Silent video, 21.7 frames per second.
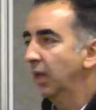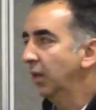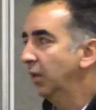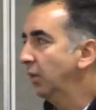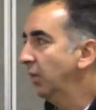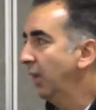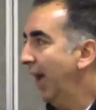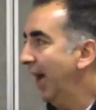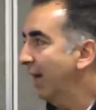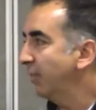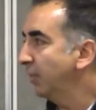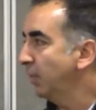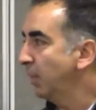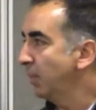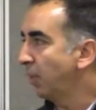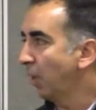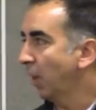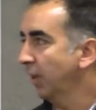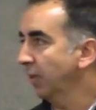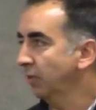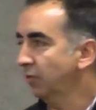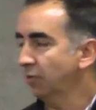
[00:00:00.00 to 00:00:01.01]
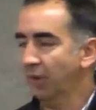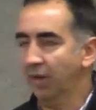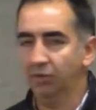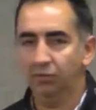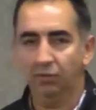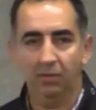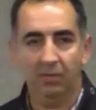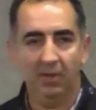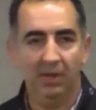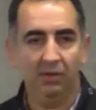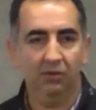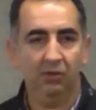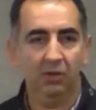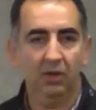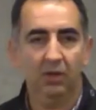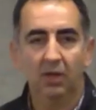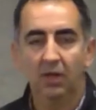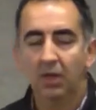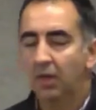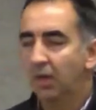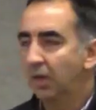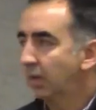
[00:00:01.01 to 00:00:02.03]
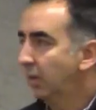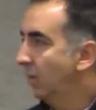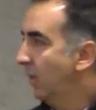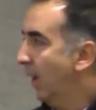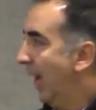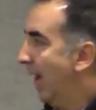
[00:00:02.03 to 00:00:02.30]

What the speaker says: You have to be part of the transformation. You